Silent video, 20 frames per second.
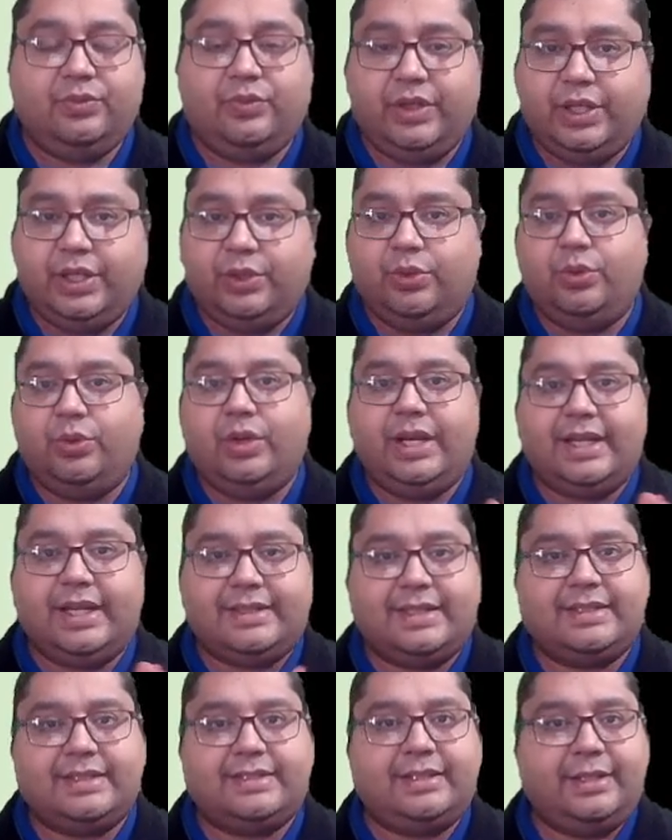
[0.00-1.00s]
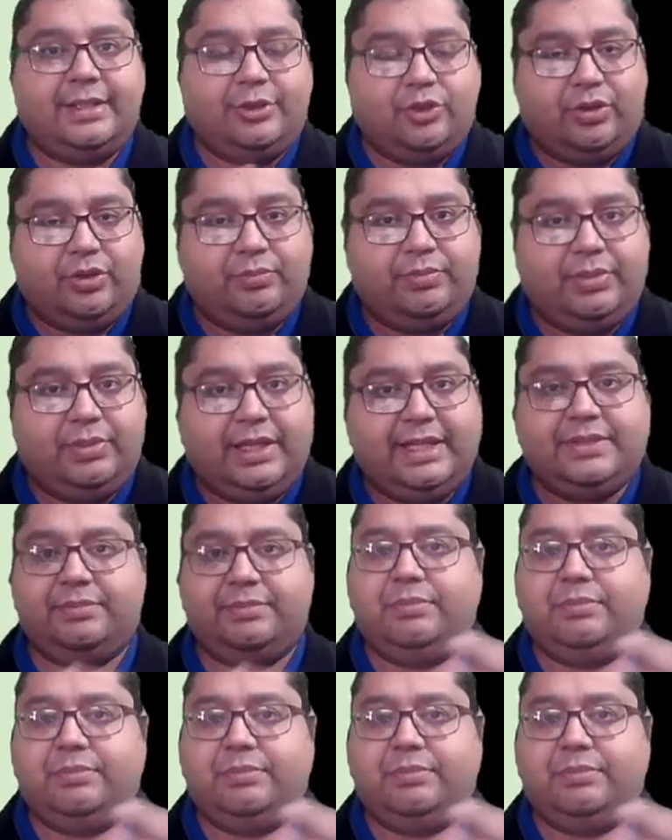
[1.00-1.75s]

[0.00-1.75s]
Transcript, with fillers: vago accessory complex,